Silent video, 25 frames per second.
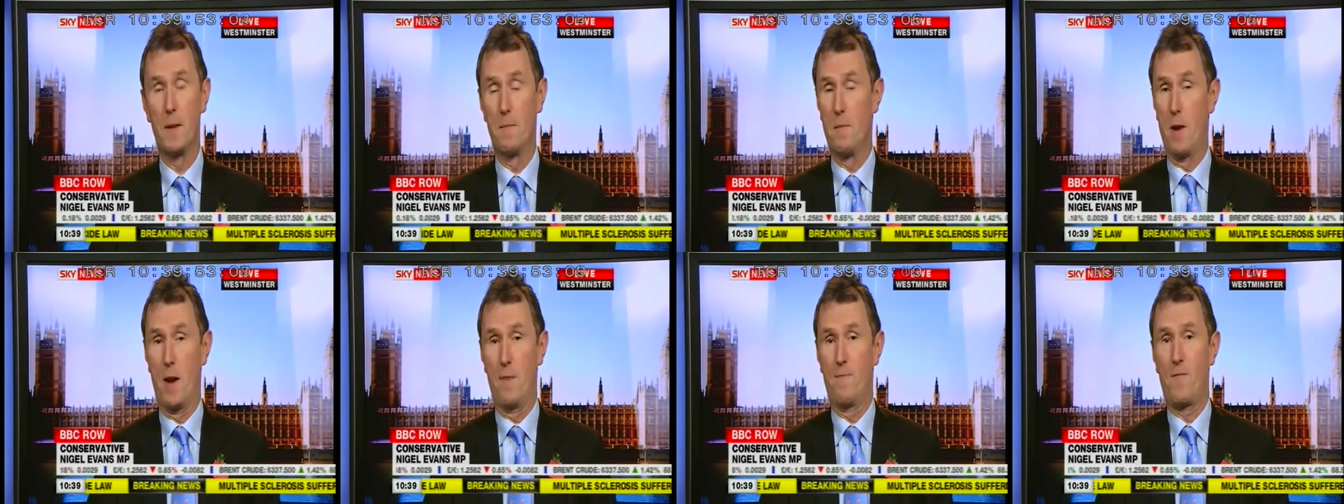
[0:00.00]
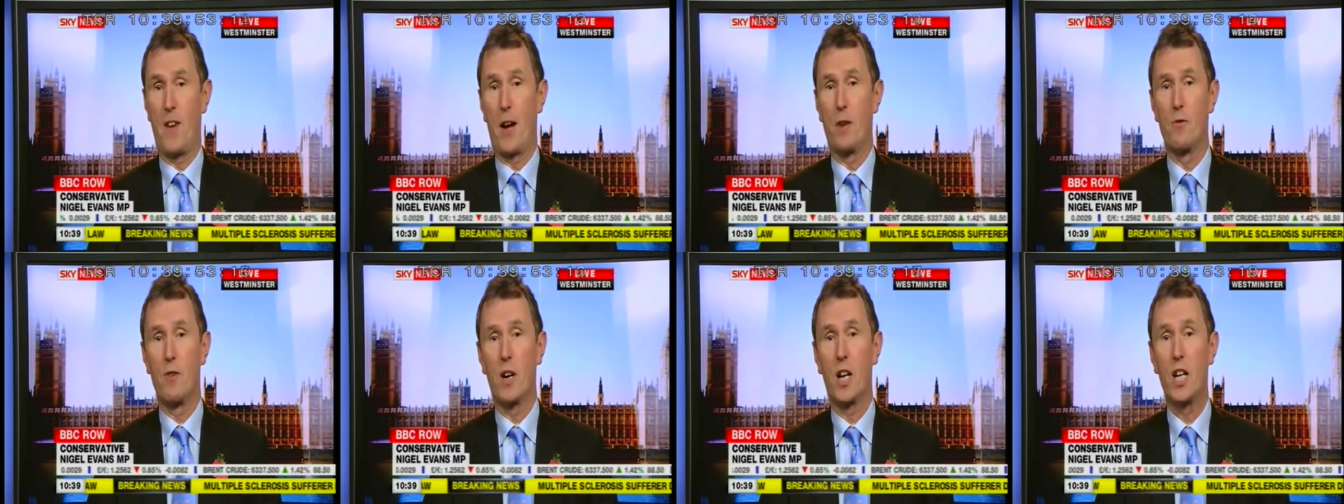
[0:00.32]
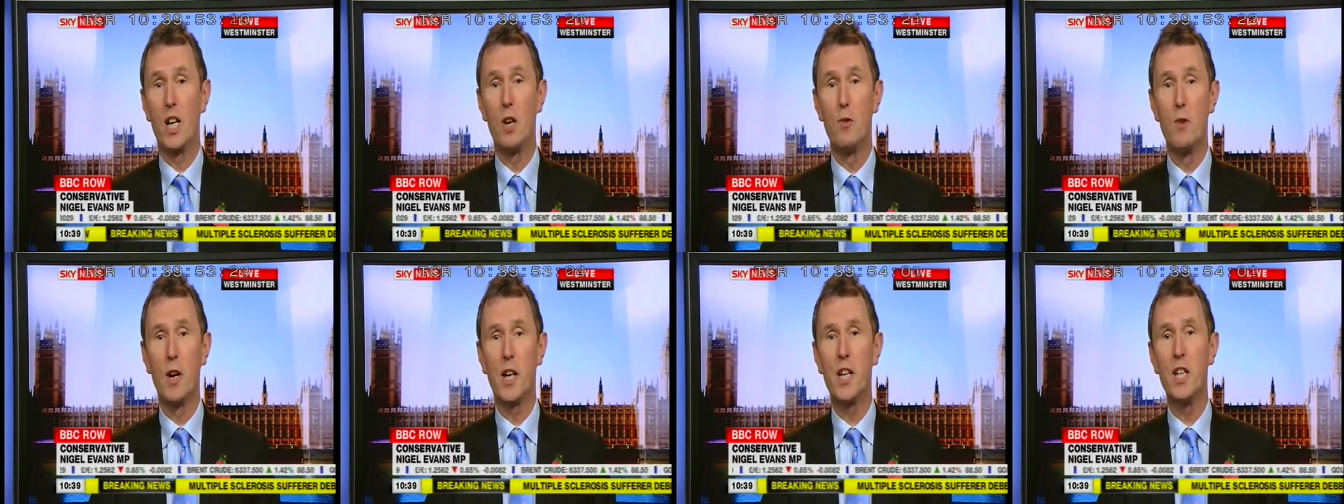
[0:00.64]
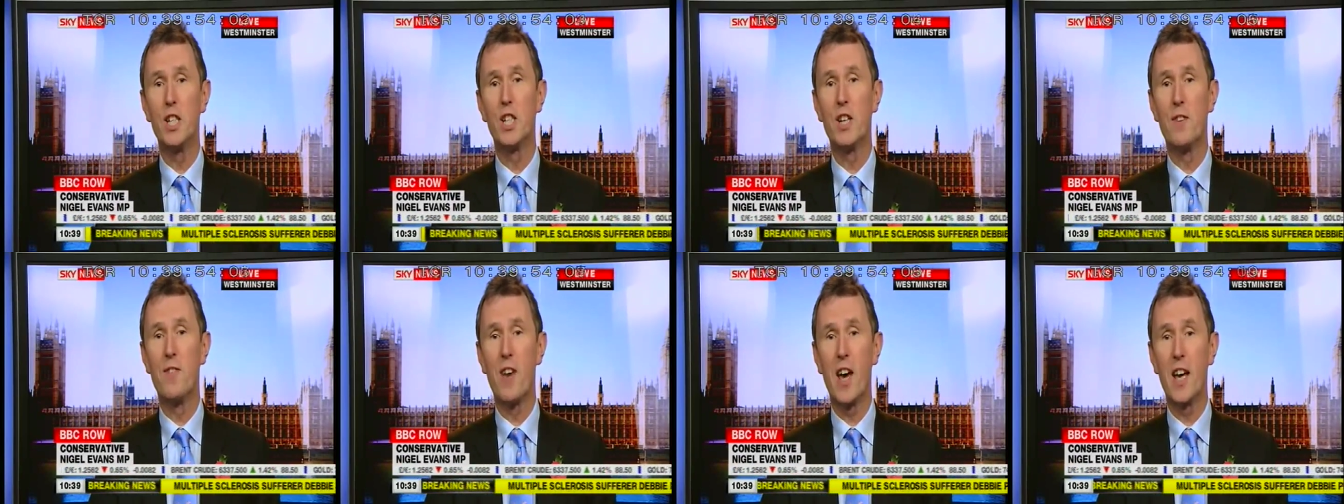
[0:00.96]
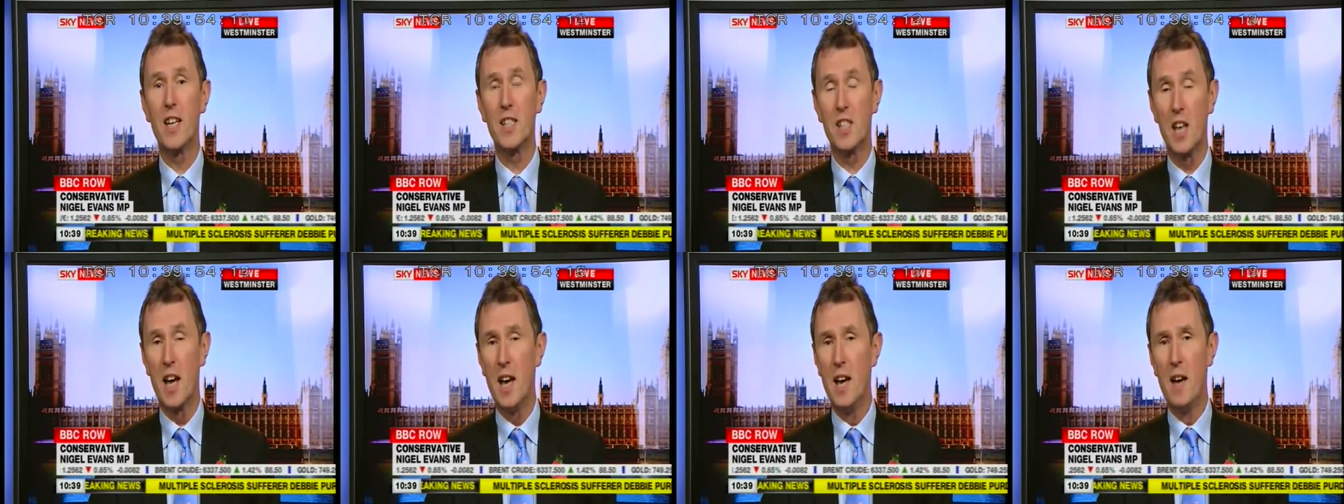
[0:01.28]
In fact, Ricky
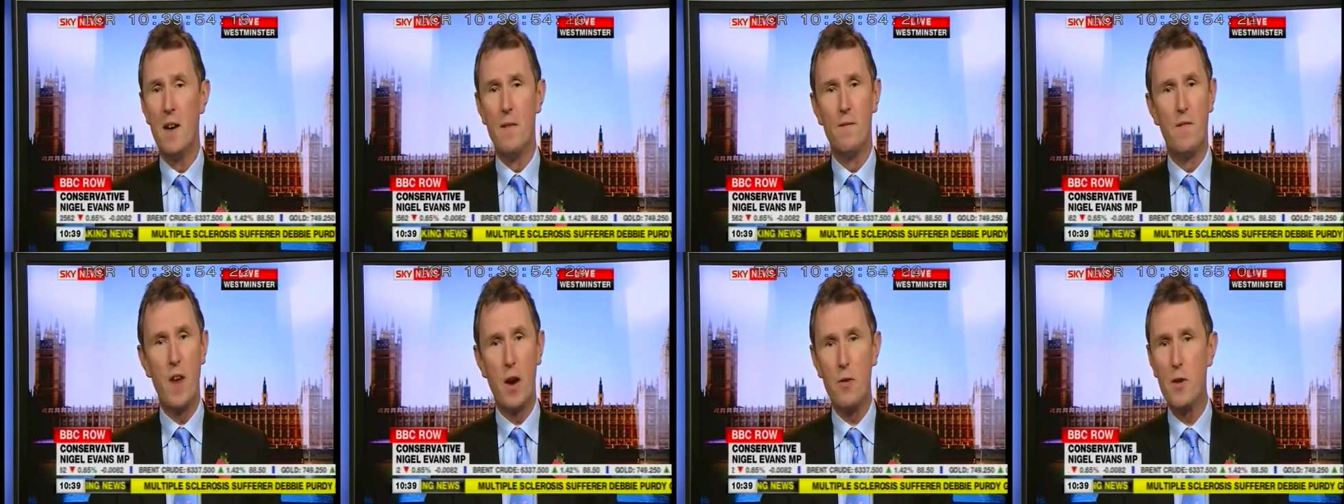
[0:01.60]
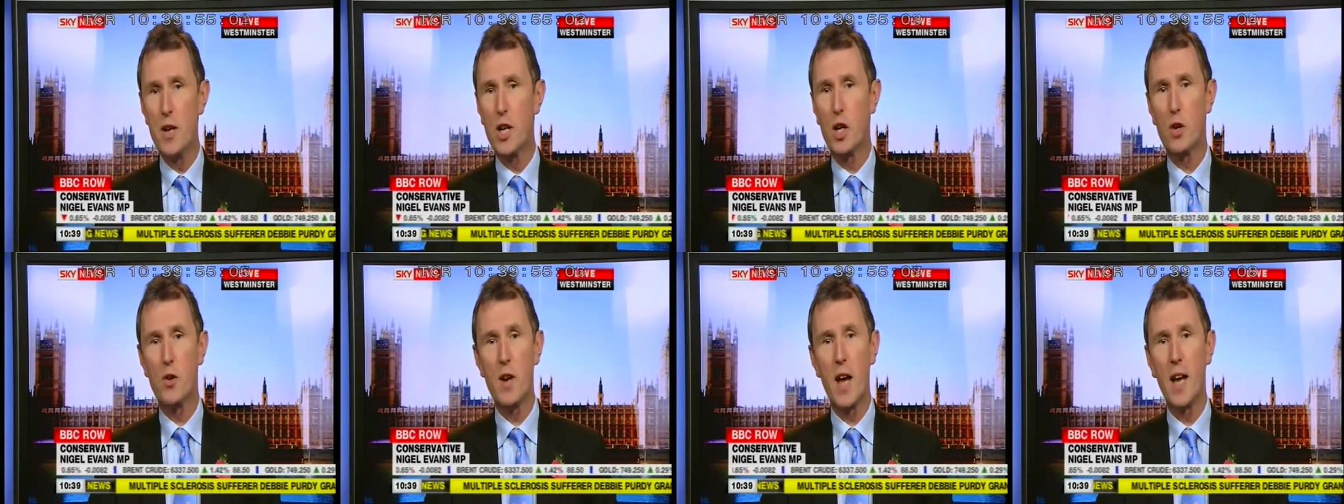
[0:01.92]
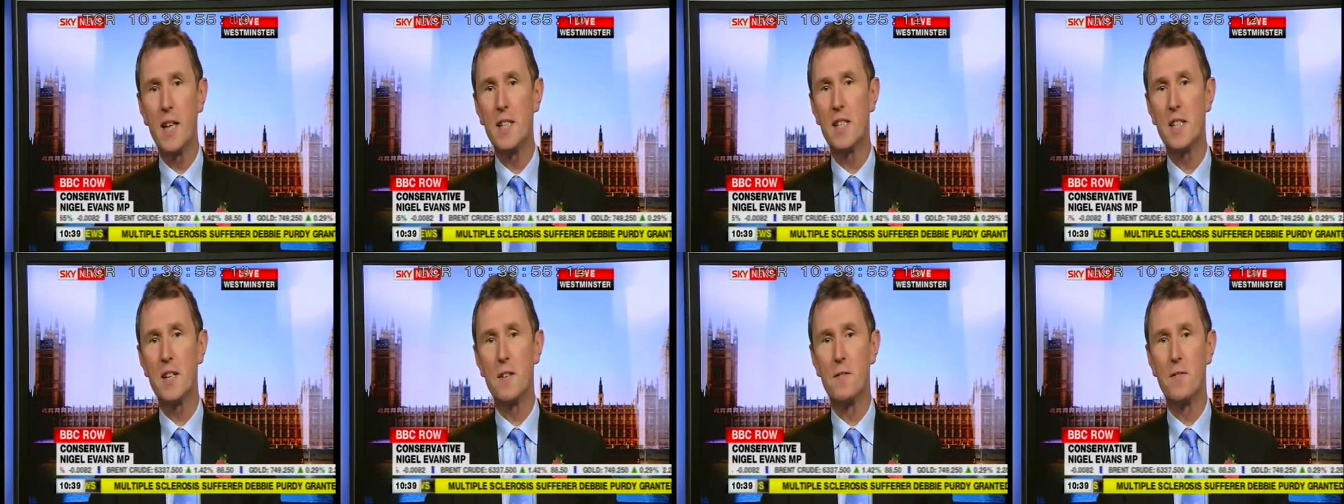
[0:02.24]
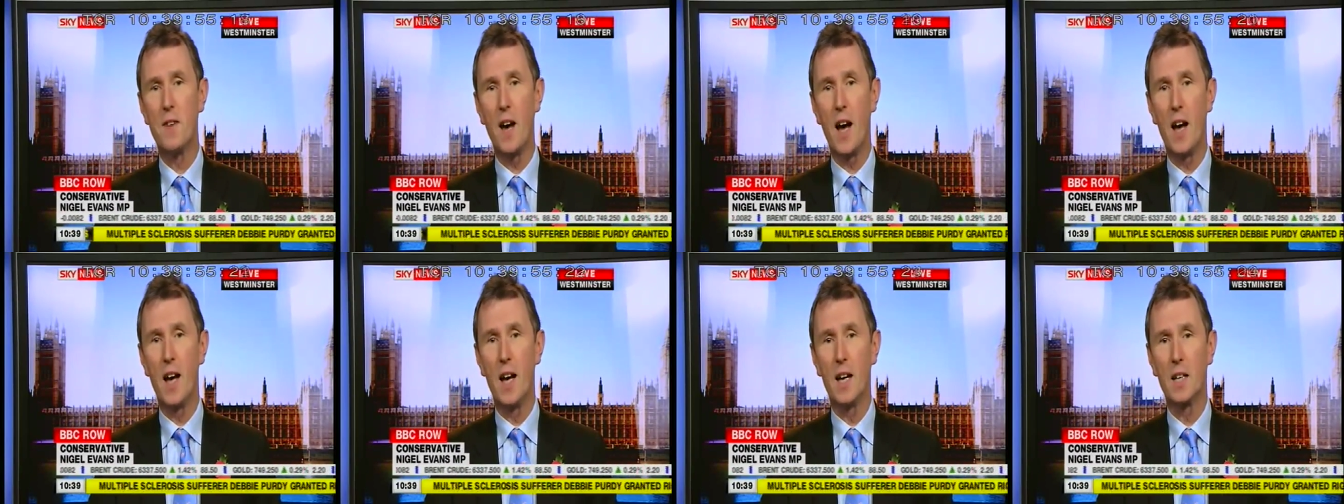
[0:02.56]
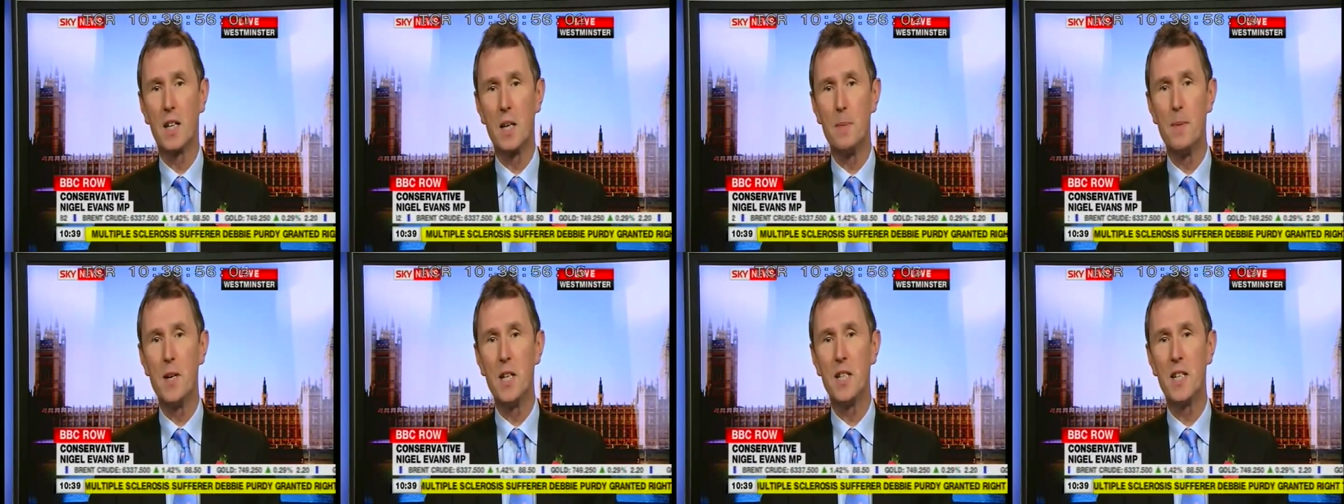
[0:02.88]
Gervais, very creative
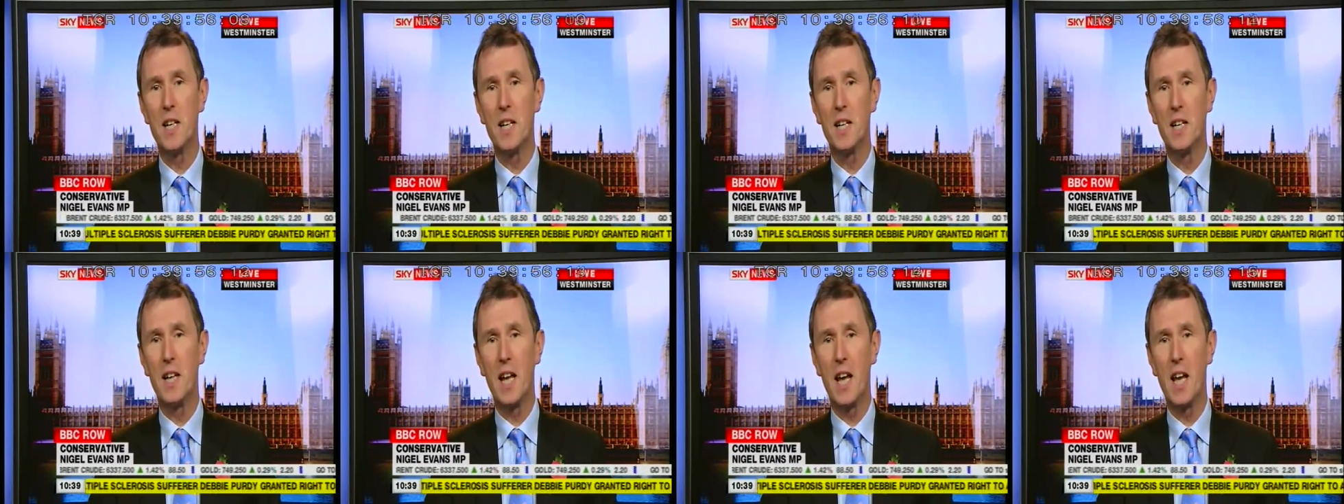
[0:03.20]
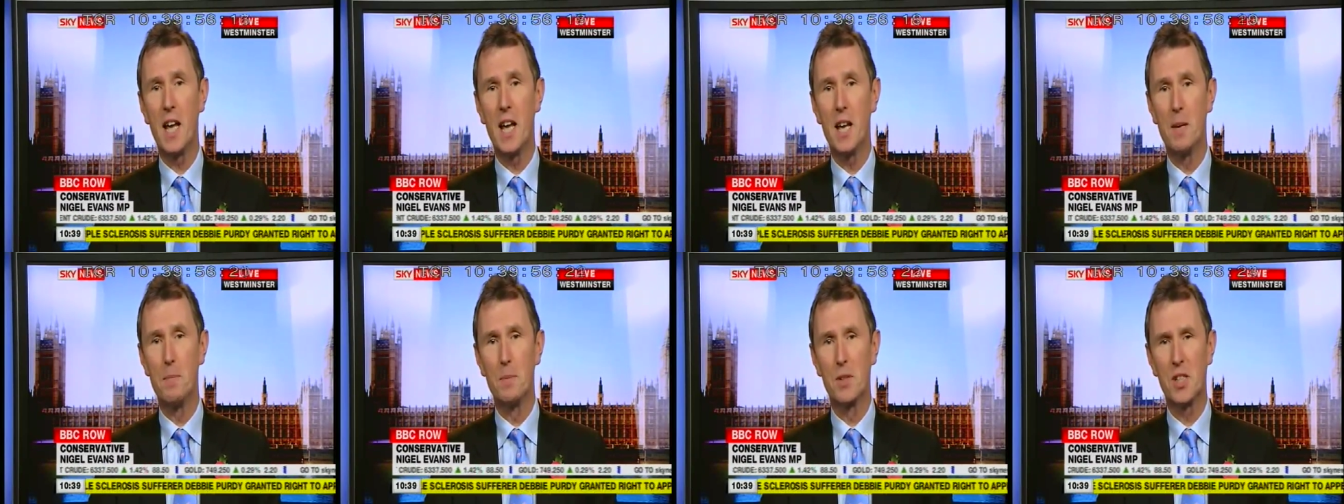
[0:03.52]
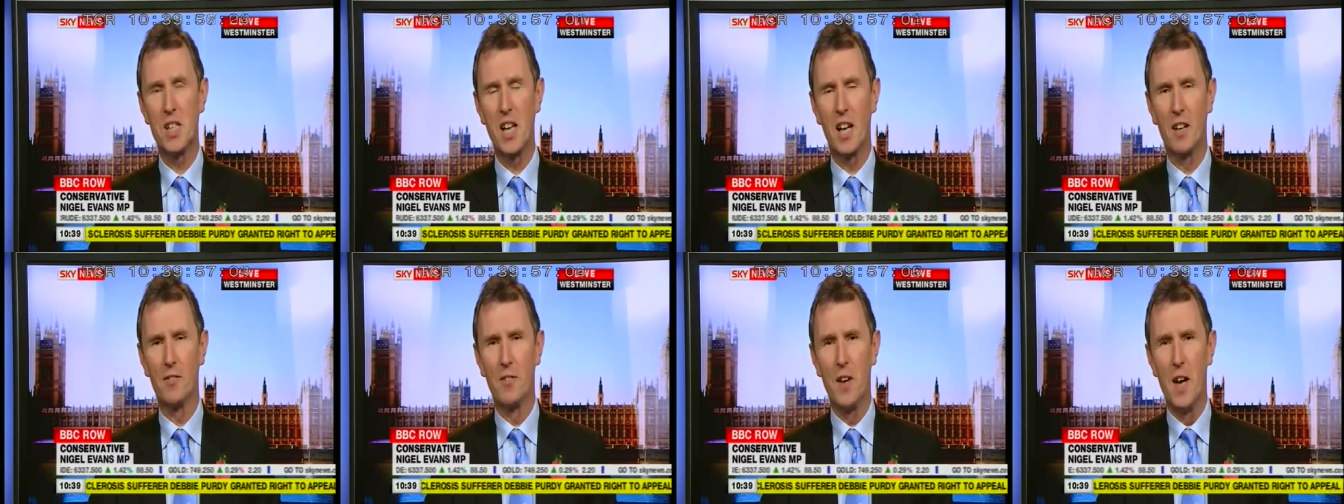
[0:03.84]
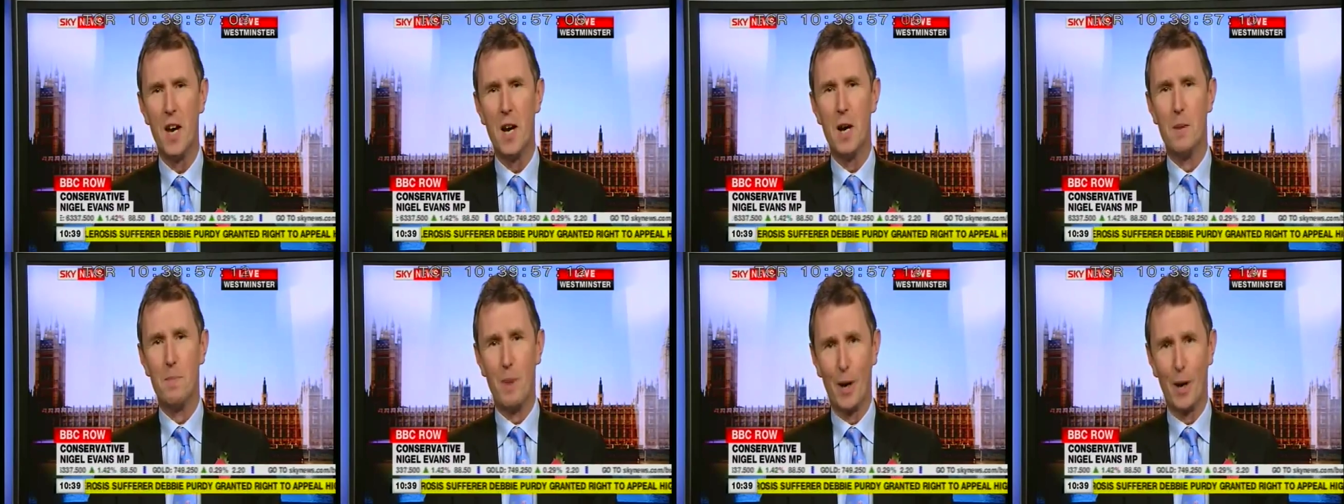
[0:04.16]
comedian himself.